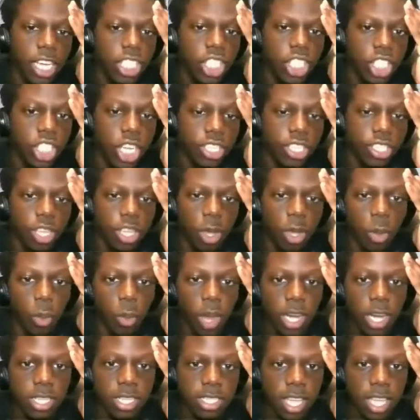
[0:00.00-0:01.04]
just know.
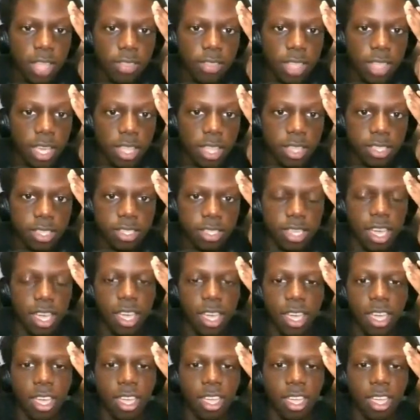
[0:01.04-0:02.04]
What is that thing in the sky?